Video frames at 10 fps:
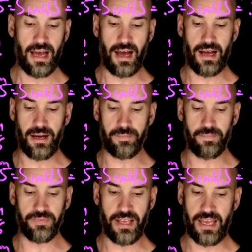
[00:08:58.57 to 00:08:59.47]

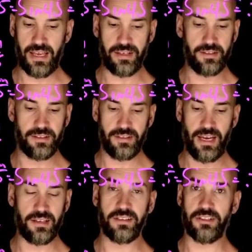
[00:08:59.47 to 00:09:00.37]
And
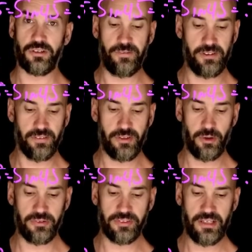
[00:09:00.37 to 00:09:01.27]
yeah, get your fill of
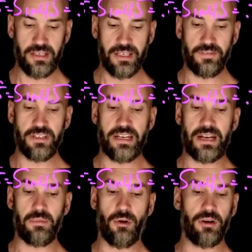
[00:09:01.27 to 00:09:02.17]
those. If you need
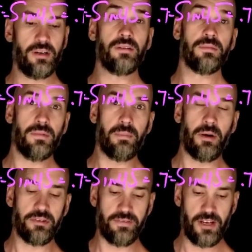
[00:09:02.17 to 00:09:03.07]
any more, I'm
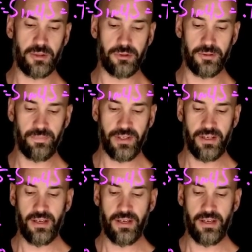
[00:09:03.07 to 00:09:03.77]
always available.